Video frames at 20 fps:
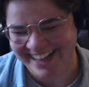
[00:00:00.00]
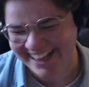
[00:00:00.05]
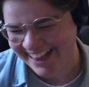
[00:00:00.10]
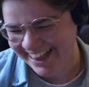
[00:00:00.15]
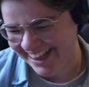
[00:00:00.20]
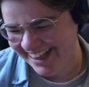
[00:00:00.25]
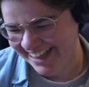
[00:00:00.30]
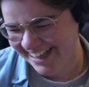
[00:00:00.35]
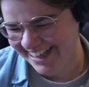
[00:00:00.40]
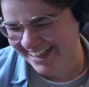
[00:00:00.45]

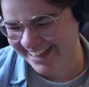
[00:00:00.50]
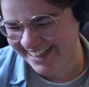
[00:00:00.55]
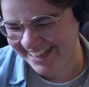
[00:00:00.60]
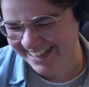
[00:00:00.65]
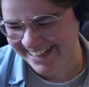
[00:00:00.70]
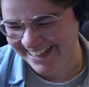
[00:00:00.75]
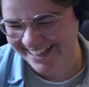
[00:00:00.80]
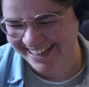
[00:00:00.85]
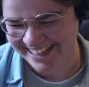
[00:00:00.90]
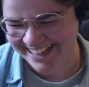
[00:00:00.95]

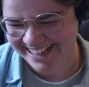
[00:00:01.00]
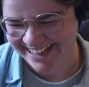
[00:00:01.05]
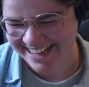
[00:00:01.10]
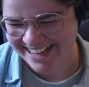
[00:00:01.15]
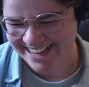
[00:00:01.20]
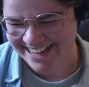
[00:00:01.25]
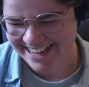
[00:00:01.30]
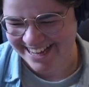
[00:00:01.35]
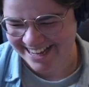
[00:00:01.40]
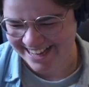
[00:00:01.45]

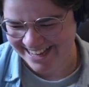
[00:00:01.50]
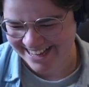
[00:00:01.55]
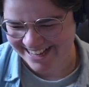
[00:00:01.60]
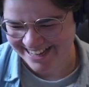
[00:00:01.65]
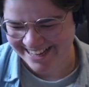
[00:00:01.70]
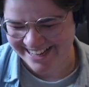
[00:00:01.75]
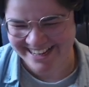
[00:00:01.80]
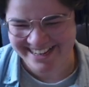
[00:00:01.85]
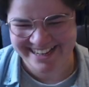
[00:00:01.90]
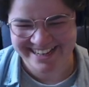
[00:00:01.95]

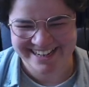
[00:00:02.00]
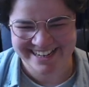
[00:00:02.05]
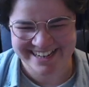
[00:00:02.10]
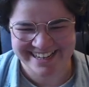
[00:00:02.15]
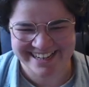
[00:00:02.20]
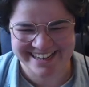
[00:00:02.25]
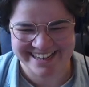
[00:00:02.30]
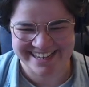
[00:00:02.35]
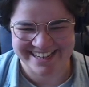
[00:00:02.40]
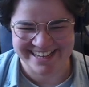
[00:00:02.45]

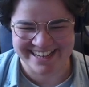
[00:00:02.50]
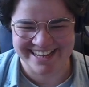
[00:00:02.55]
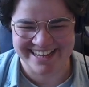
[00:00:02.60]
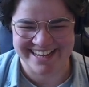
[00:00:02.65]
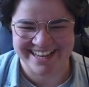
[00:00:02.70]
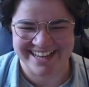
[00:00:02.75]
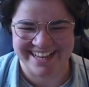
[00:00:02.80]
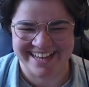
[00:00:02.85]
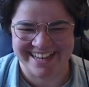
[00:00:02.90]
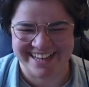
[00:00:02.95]

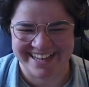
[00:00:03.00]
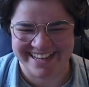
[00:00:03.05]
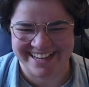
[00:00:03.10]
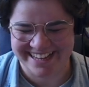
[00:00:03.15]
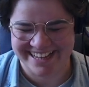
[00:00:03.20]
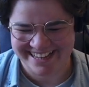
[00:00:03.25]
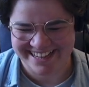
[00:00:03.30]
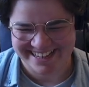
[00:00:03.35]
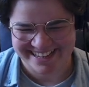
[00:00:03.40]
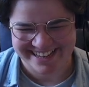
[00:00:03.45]

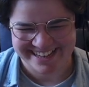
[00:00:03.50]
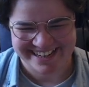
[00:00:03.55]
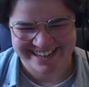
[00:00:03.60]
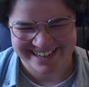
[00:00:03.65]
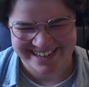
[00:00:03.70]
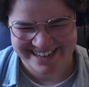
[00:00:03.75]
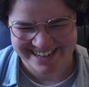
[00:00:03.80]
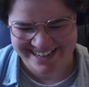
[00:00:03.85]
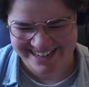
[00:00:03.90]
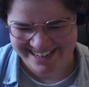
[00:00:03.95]

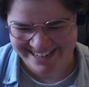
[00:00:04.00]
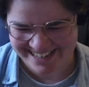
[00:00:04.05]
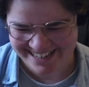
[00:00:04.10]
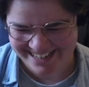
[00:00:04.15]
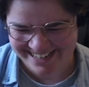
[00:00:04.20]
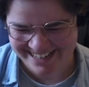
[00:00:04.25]
[no speech]